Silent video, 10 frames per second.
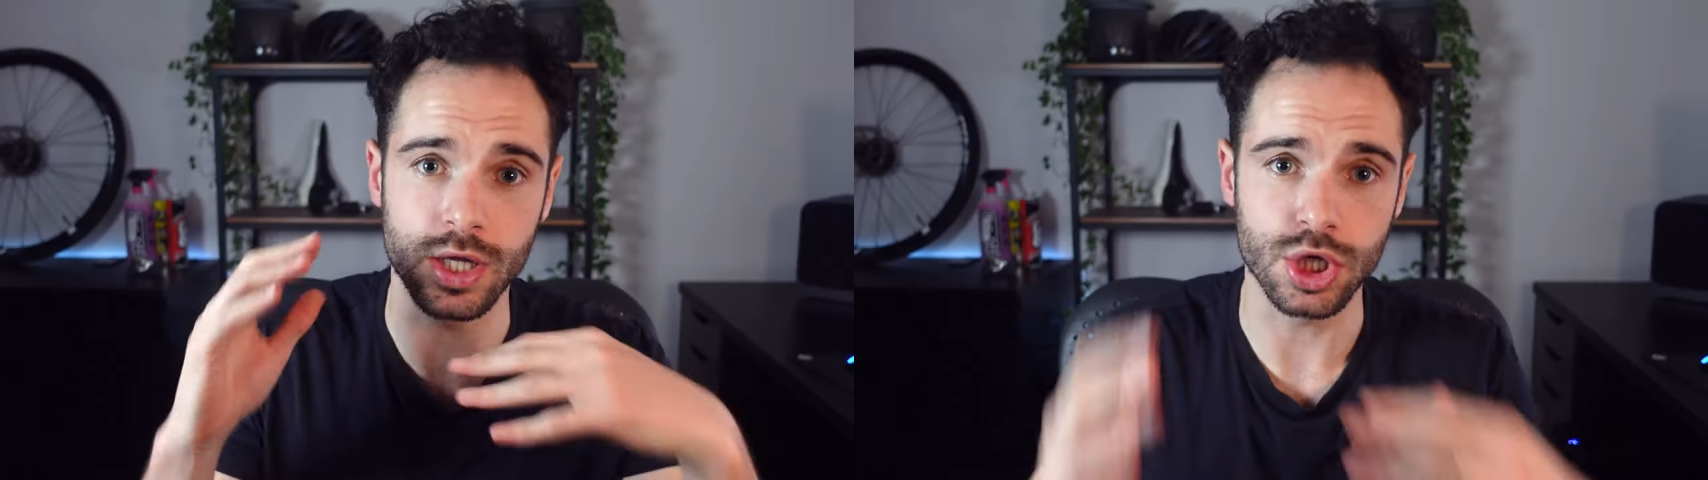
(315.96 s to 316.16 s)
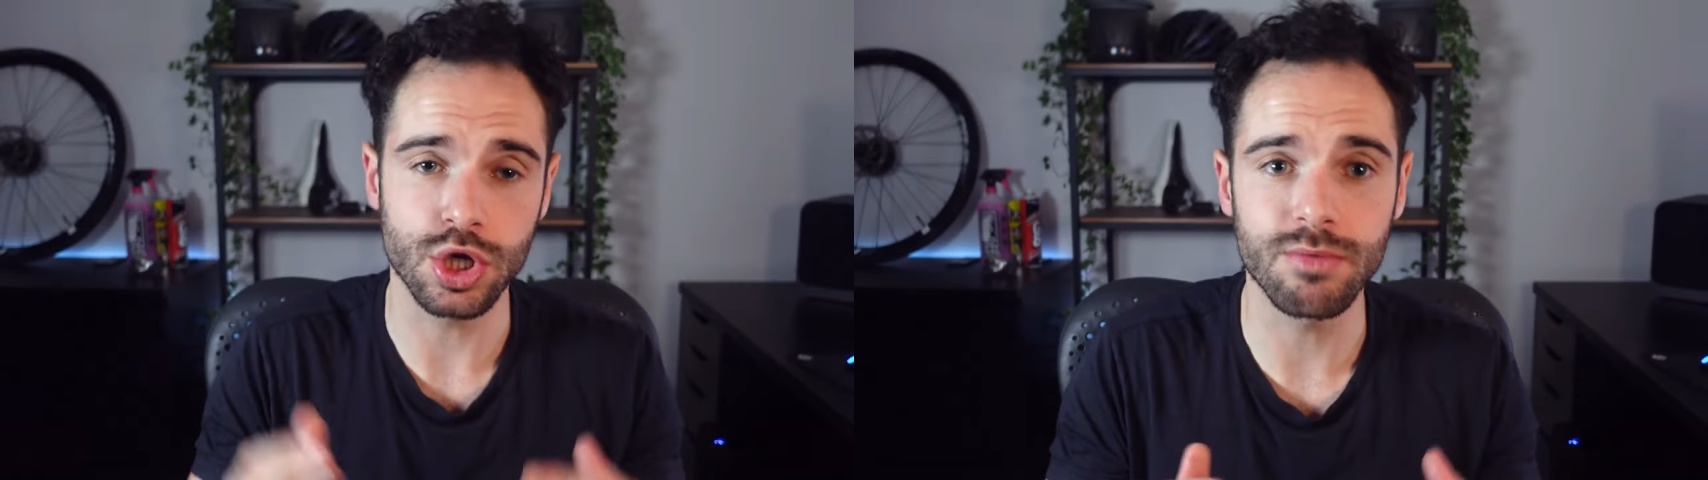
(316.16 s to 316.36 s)

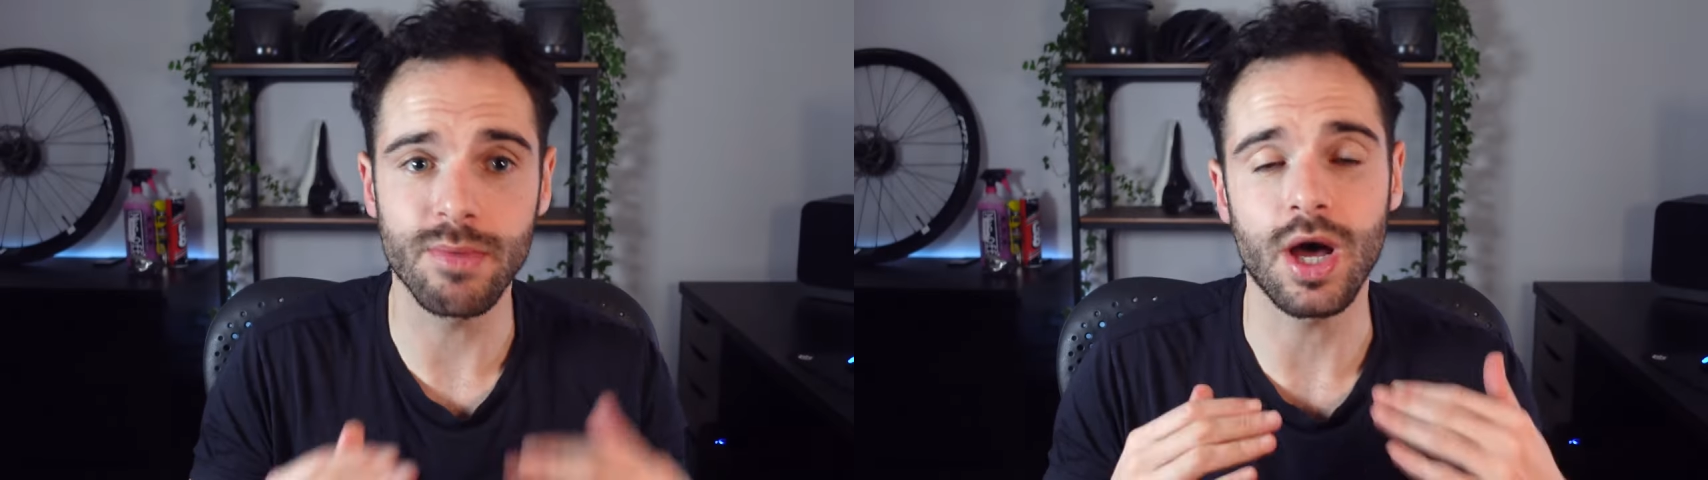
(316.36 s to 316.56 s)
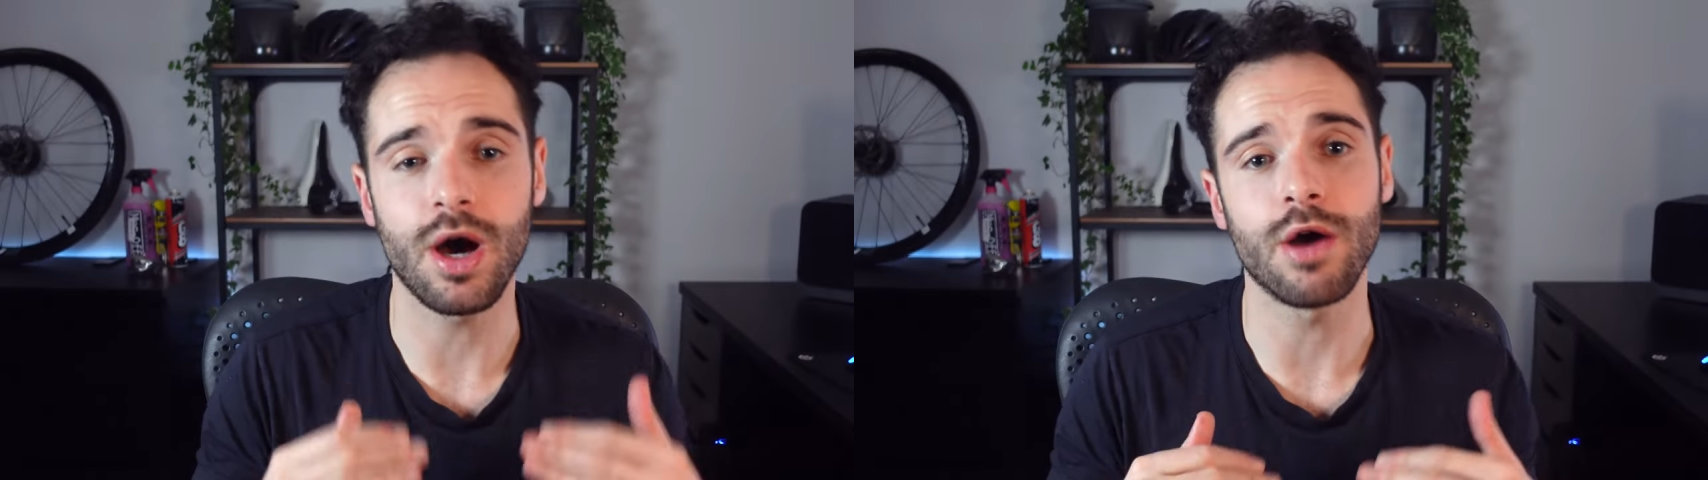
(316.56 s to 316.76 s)
assume
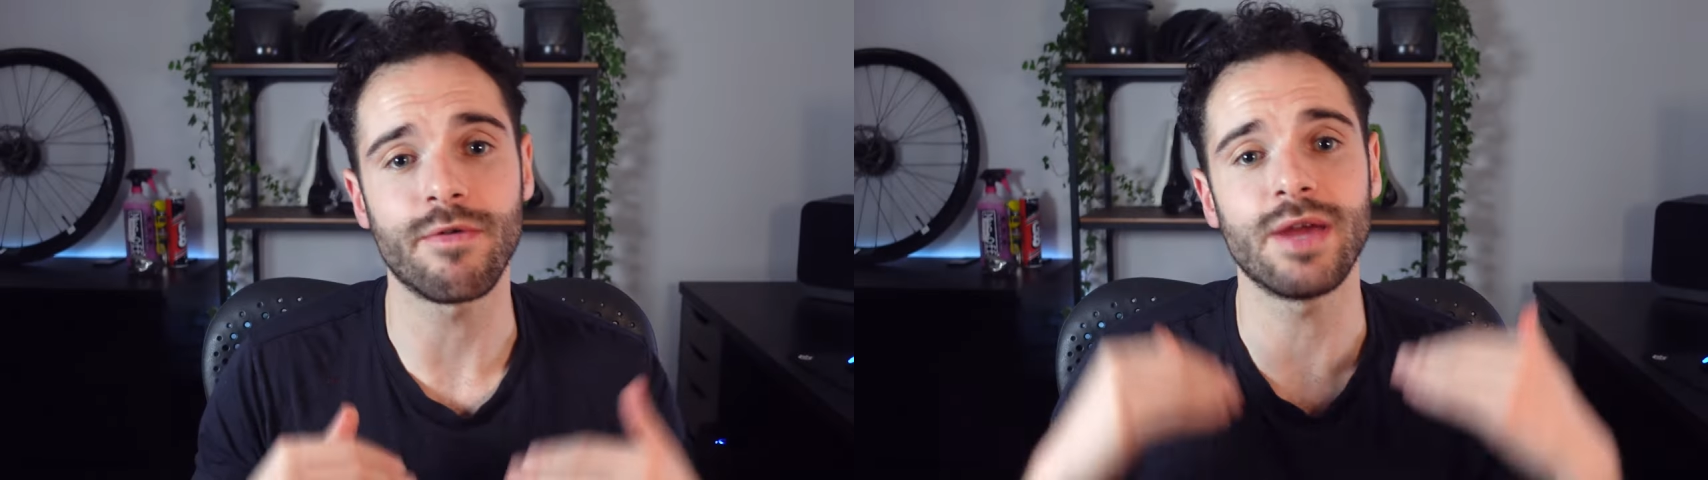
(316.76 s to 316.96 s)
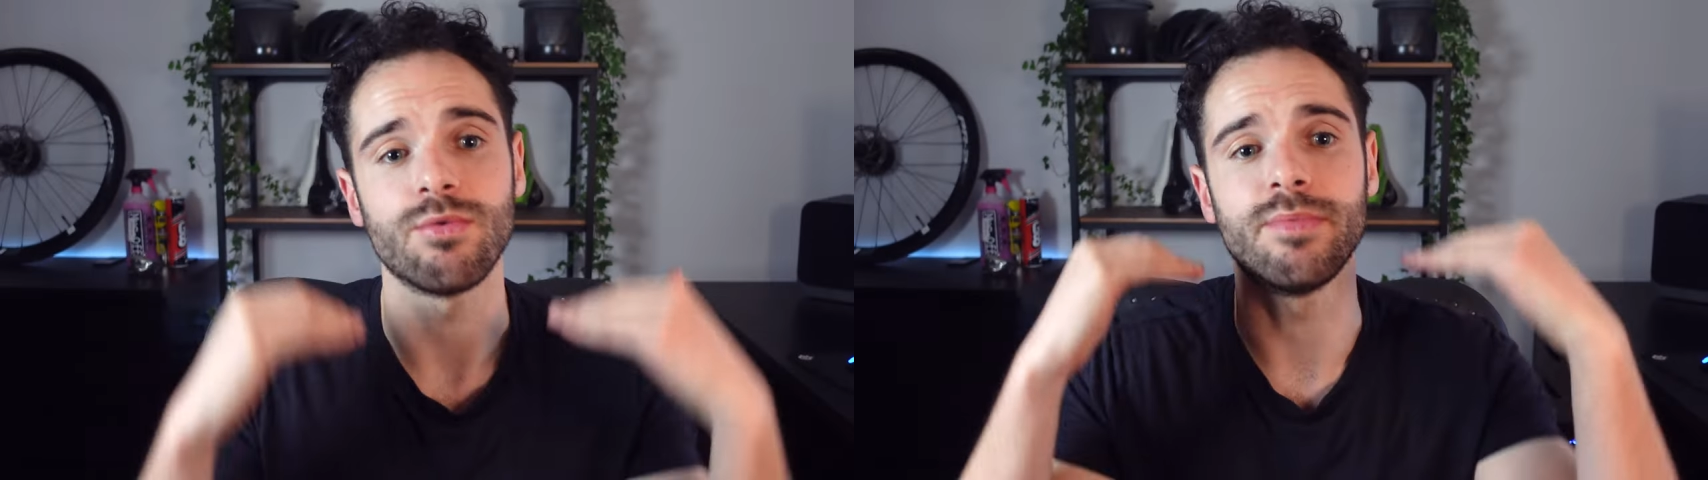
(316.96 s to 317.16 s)
my heart
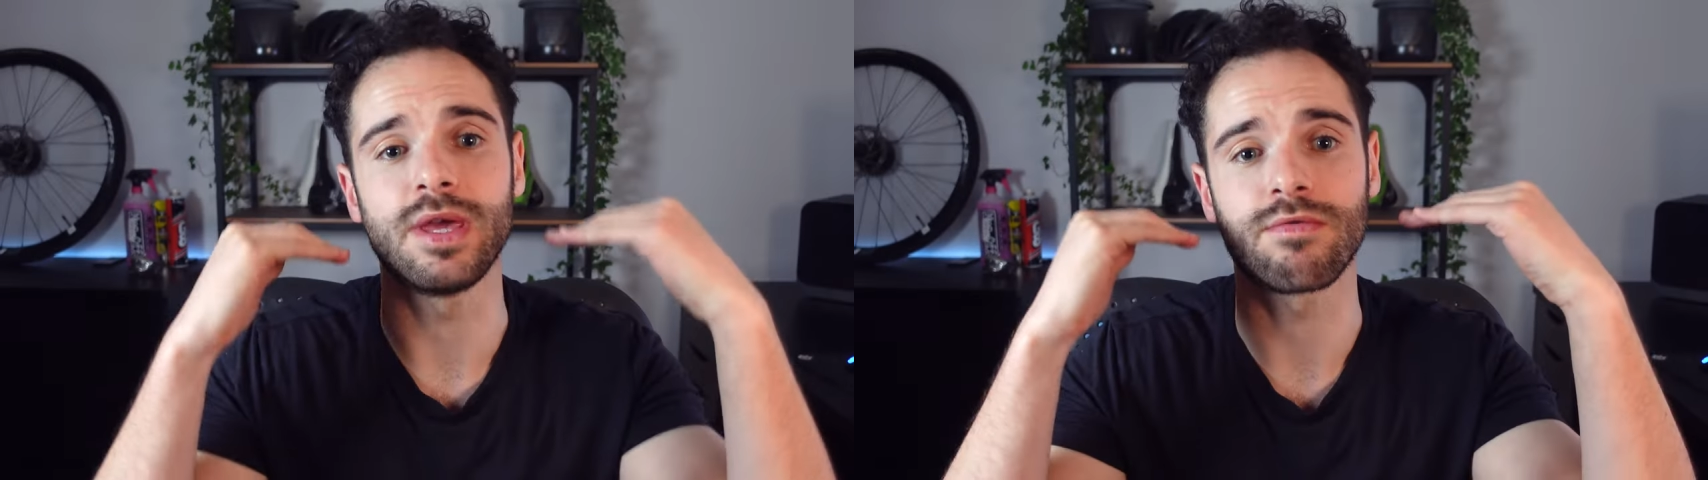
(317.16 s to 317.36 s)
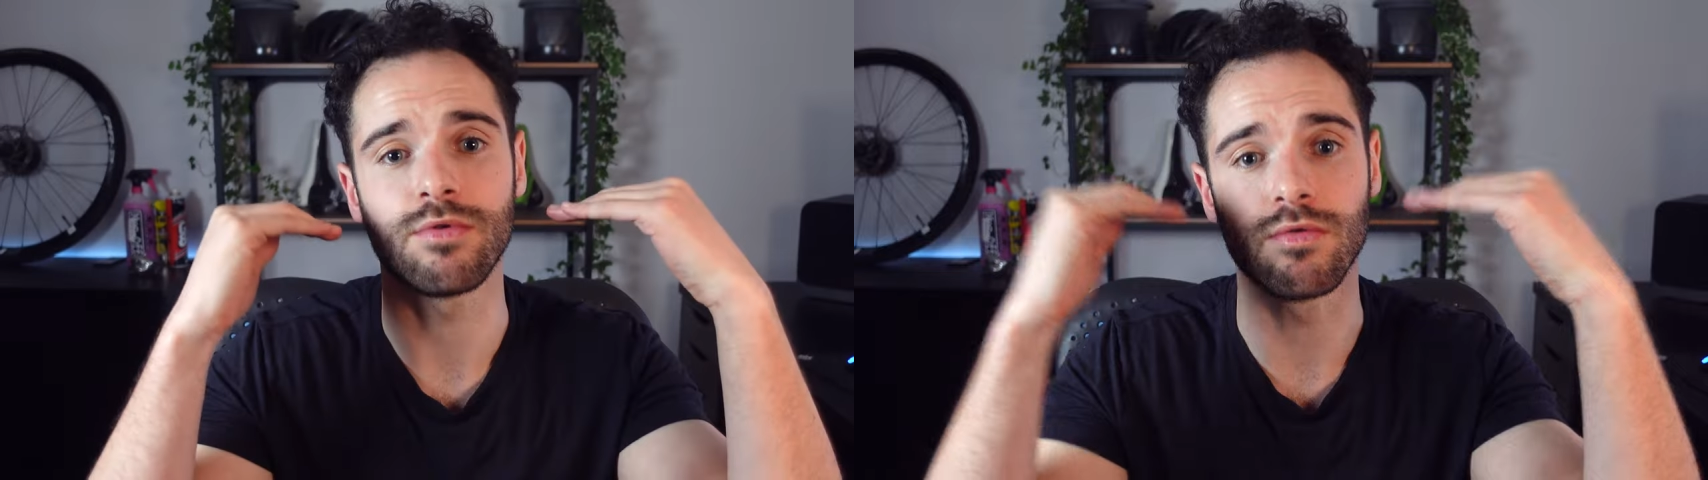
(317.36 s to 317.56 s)
rate will be
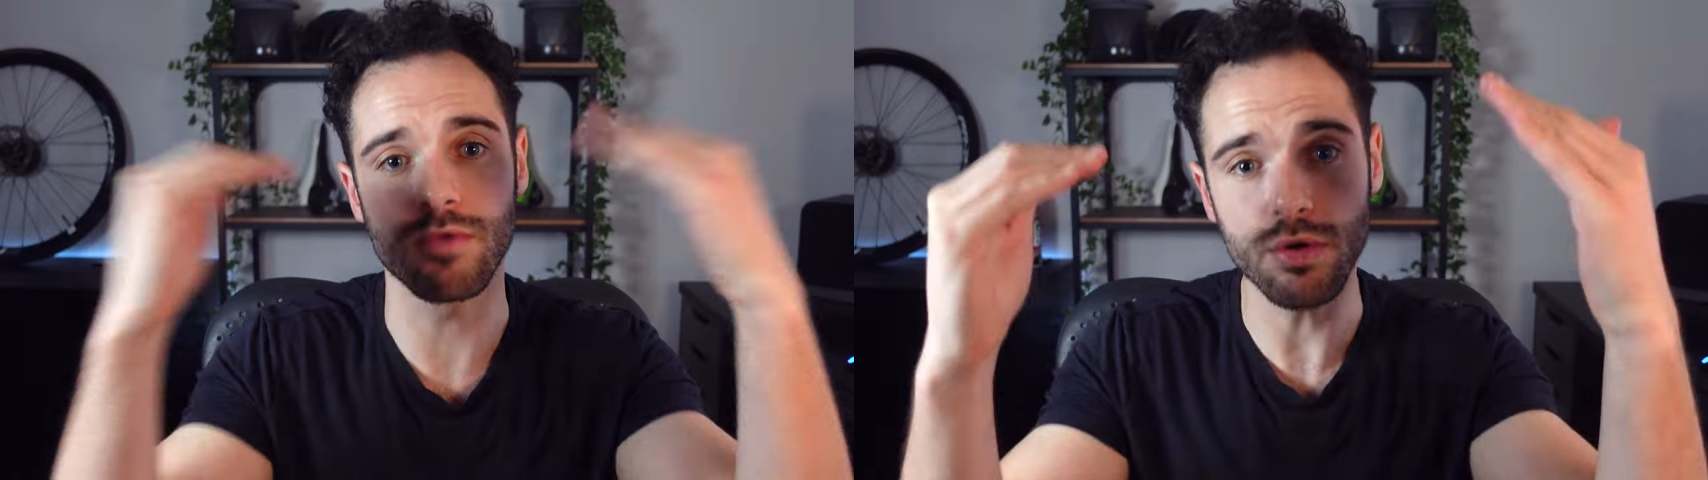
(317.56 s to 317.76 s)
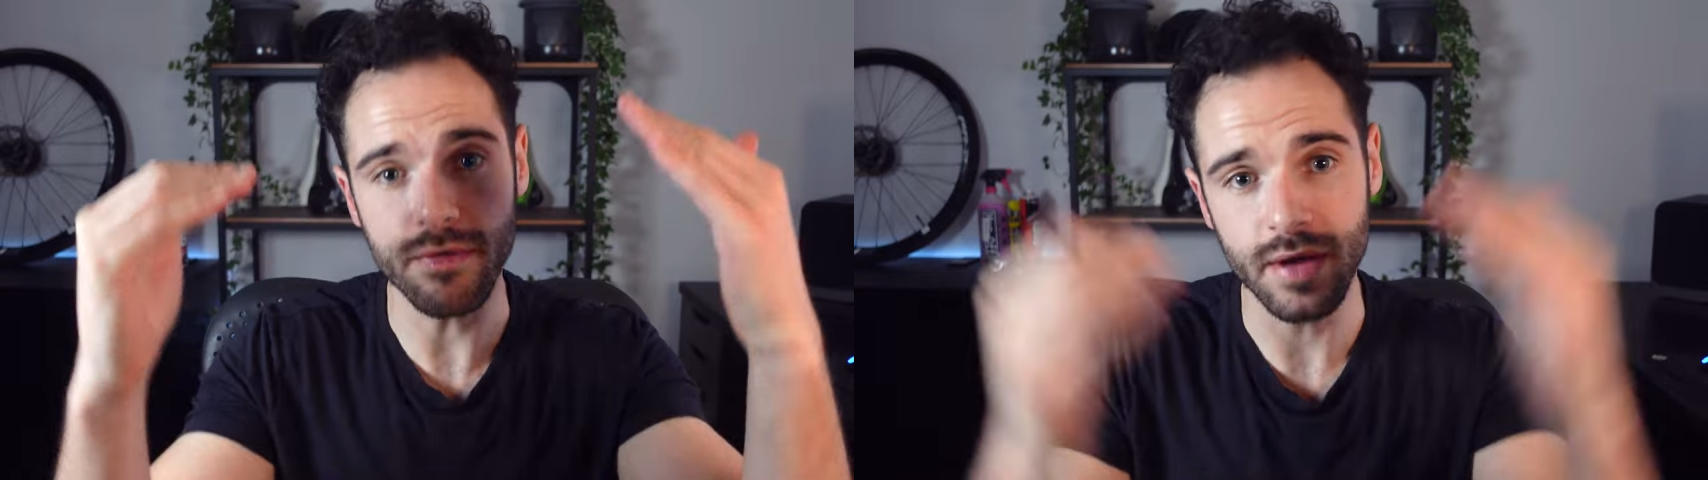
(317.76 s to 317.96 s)
through the
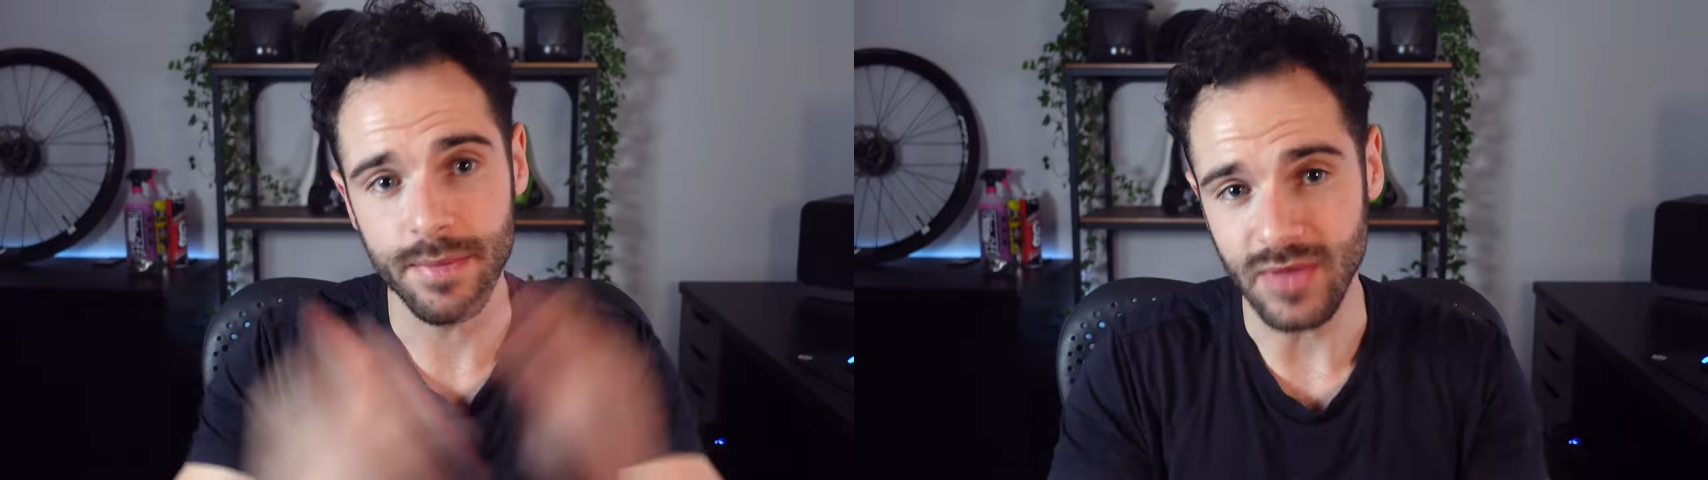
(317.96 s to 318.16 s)
roof.